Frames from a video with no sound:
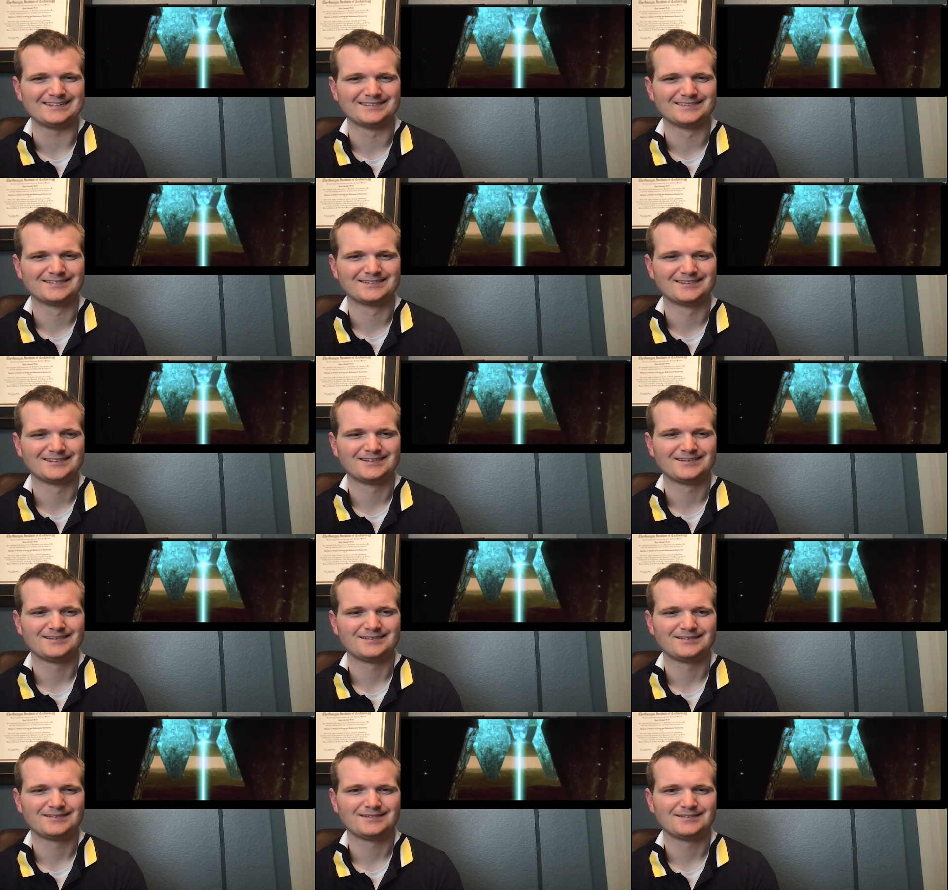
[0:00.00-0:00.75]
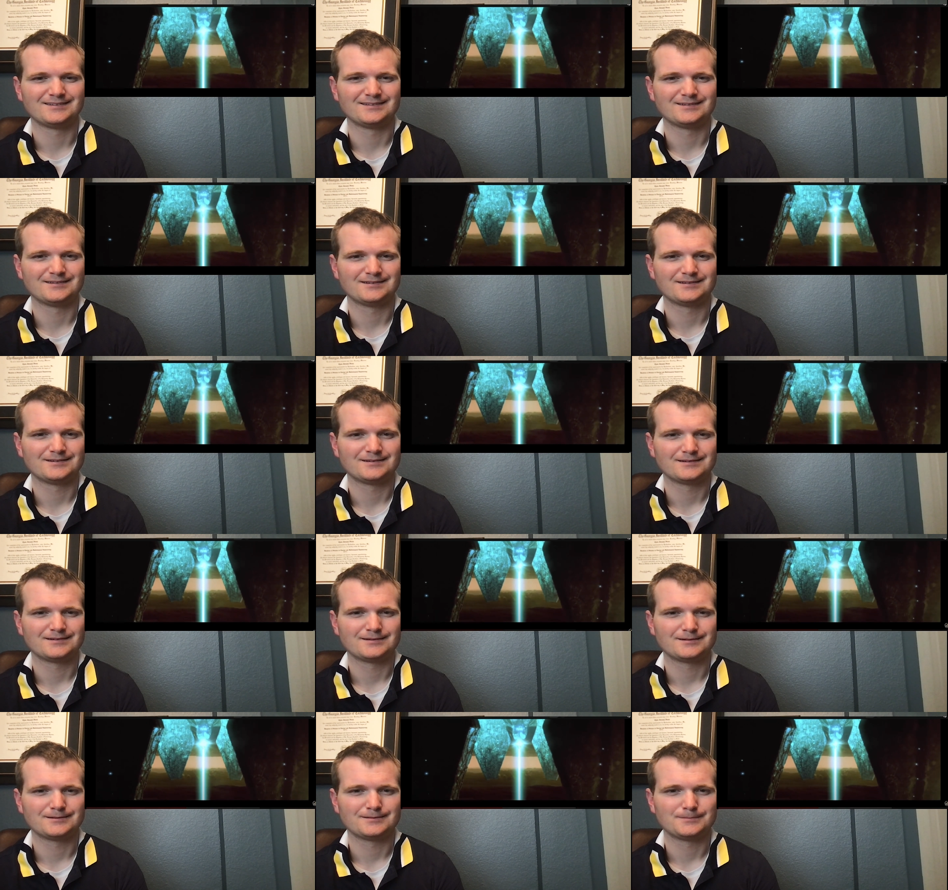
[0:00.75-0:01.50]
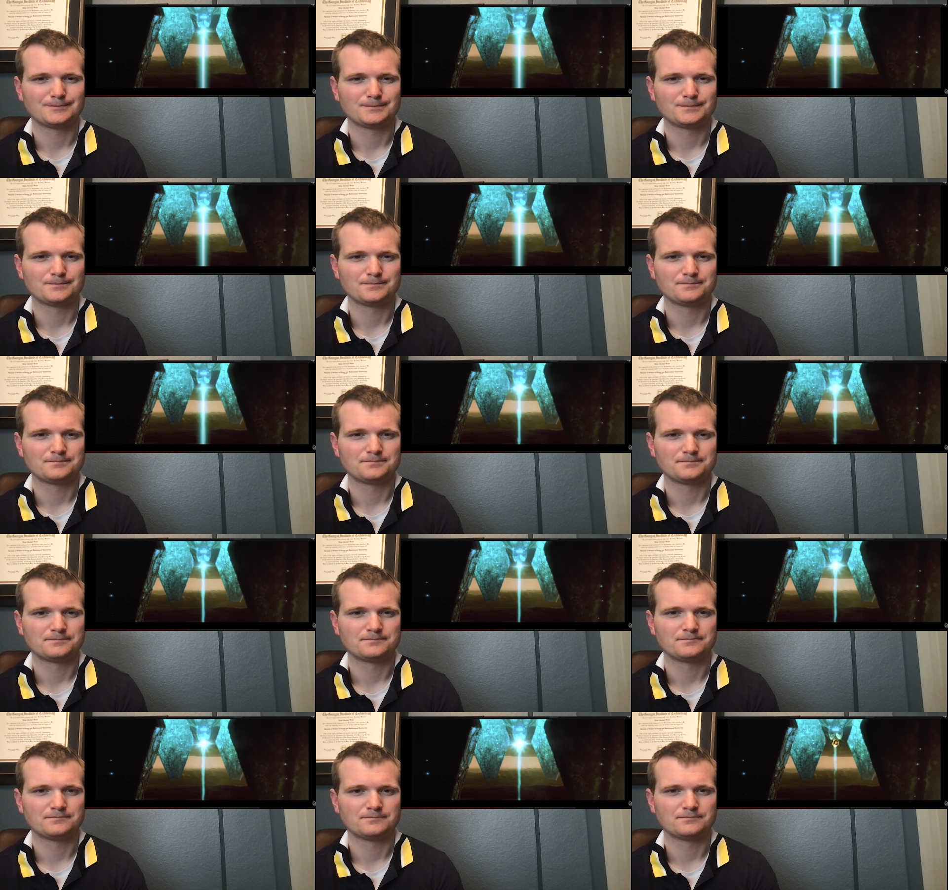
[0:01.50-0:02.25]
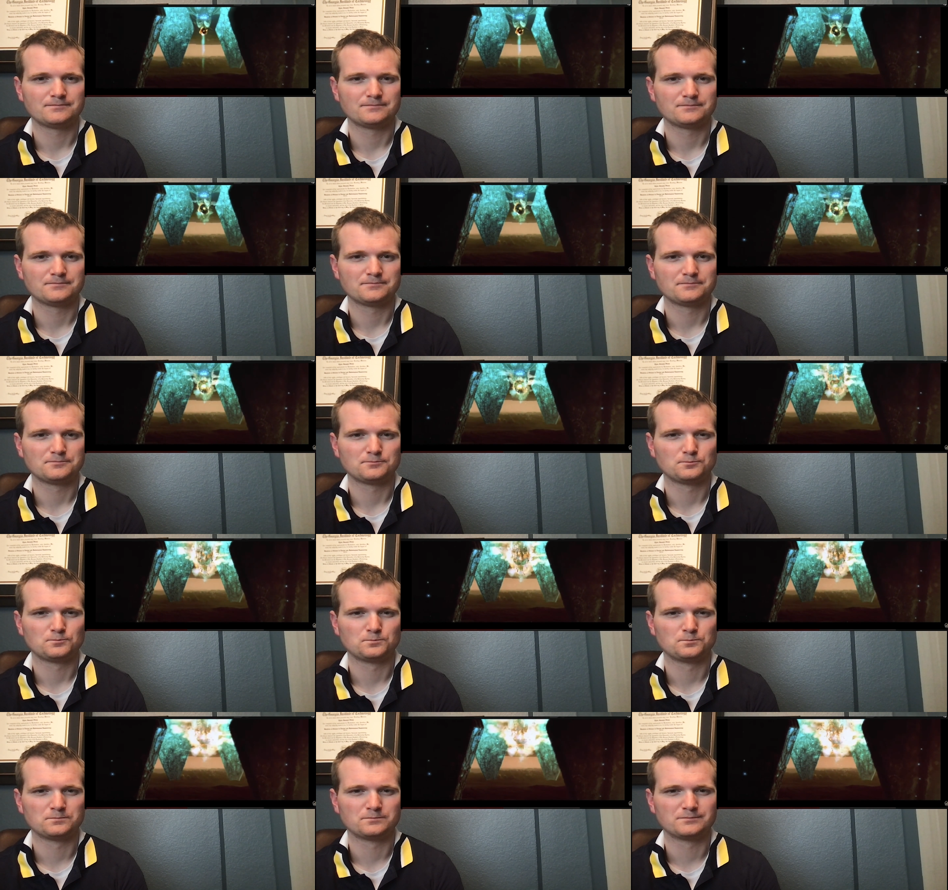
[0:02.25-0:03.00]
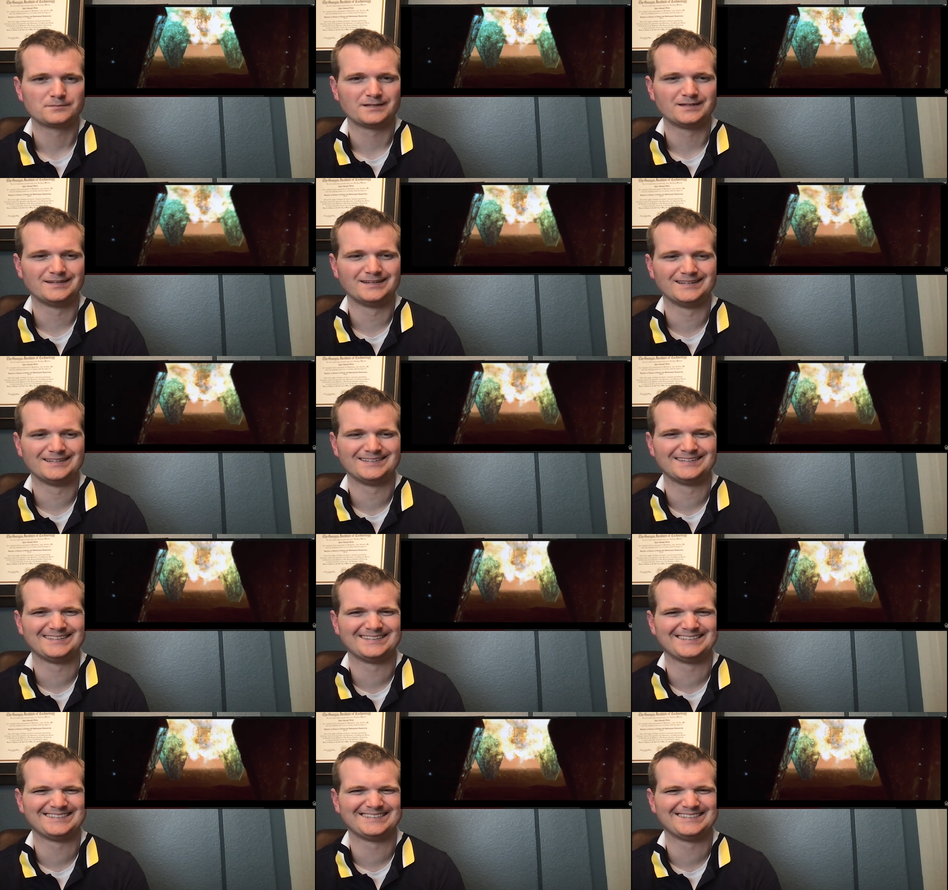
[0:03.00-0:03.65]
No one is speaking in this clip.